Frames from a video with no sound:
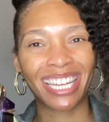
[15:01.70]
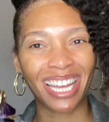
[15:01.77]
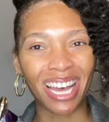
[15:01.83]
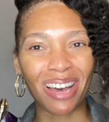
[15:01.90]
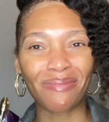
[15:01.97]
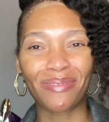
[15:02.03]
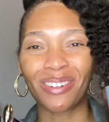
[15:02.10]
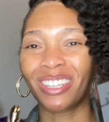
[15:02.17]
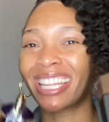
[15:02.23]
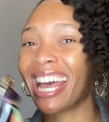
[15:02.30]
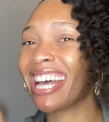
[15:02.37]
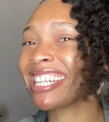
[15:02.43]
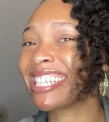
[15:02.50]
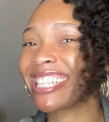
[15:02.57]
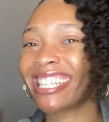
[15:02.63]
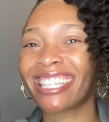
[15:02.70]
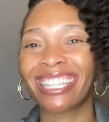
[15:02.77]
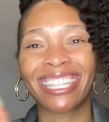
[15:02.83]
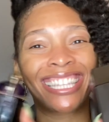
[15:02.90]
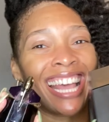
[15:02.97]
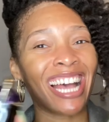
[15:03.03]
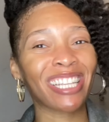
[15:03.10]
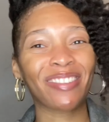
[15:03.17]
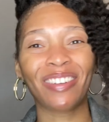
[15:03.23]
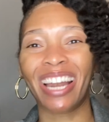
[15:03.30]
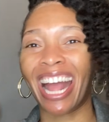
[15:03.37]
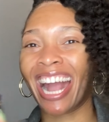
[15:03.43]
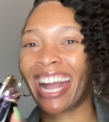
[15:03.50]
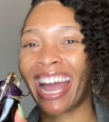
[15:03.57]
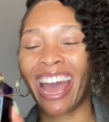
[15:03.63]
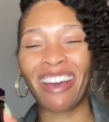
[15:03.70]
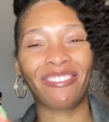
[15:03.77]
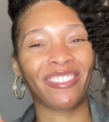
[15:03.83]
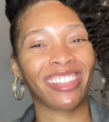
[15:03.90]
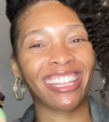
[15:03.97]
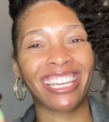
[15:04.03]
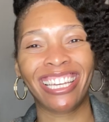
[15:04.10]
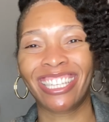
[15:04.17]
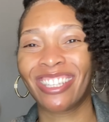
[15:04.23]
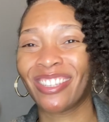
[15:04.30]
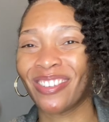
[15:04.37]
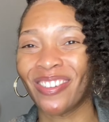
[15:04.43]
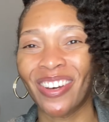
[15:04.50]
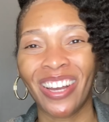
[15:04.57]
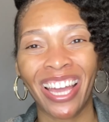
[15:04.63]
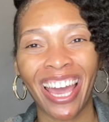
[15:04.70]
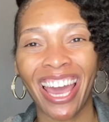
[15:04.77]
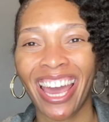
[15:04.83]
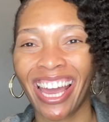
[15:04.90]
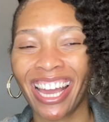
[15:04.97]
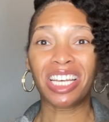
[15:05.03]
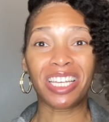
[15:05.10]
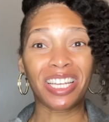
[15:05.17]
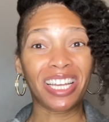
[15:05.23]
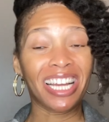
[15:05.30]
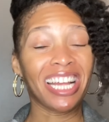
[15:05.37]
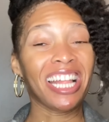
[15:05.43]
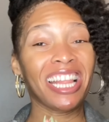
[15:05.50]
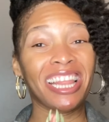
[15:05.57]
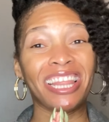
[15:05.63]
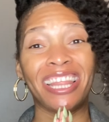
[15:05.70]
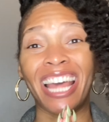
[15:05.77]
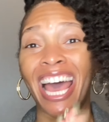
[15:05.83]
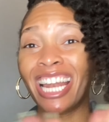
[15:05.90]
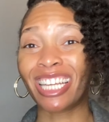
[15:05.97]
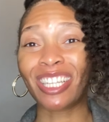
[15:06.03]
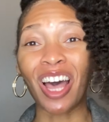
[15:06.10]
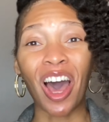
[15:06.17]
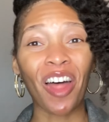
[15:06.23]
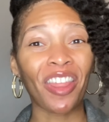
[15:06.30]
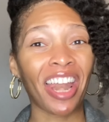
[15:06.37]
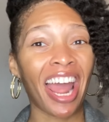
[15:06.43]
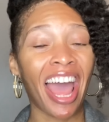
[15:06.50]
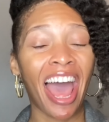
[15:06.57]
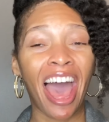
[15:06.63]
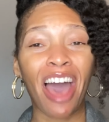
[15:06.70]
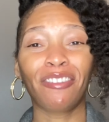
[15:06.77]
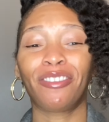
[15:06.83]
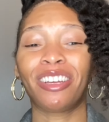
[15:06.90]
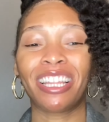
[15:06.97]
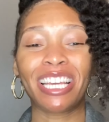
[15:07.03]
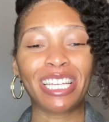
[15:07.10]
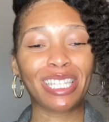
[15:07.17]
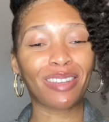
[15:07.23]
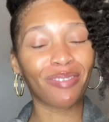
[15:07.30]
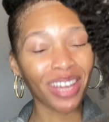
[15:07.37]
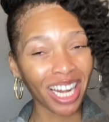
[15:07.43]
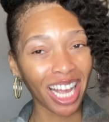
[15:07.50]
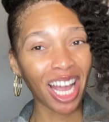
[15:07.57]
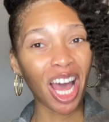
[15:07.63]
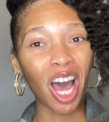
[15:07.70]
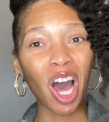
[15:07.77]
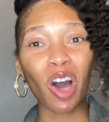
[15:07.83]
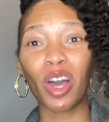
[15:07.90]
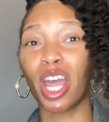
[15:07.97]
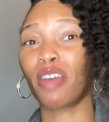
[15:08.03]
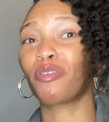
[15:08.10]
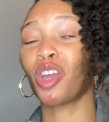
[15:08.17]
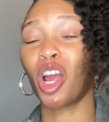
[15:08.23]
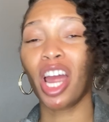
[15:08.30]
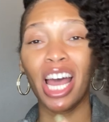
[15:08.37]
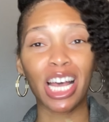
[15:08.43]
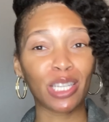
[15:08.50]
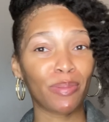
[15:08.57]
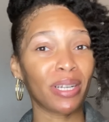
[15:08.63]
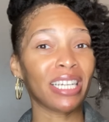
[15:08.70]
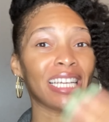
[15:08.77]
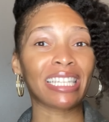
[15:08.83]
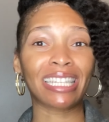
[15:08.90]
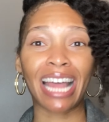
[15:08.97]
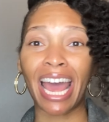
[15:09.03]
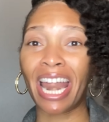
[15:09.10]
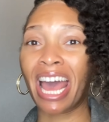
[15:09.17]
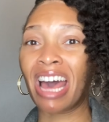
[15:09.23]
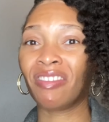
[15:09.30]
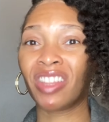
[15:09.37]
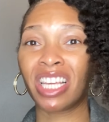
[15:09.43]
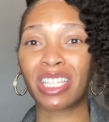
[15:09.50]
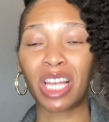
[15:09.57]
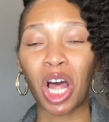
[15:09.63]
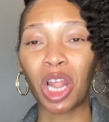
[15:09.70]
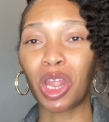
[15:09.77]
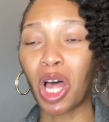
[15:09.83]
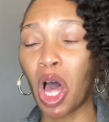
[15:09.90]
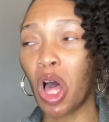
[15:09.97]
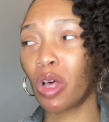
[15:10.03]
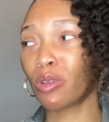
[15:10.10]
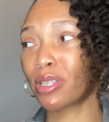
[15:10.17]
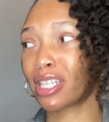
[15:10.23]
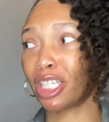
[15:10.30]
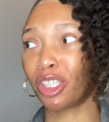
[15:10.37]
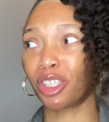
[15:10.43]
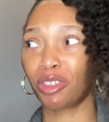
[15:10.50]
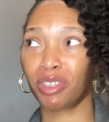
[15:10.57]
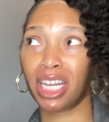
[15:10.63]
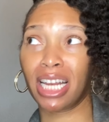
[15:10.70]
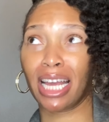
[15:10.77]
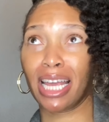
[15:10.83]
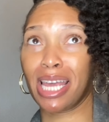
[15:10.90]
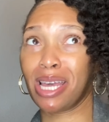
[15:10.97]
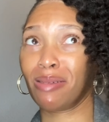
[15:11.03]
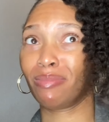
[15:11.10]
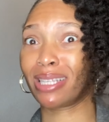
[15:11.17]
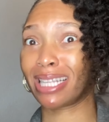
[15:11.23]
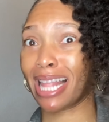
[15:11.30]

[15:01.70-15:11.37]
couple. That's what I got for these two, okay? That is all that I have for this video. If your husband does not have these colognes, then treat him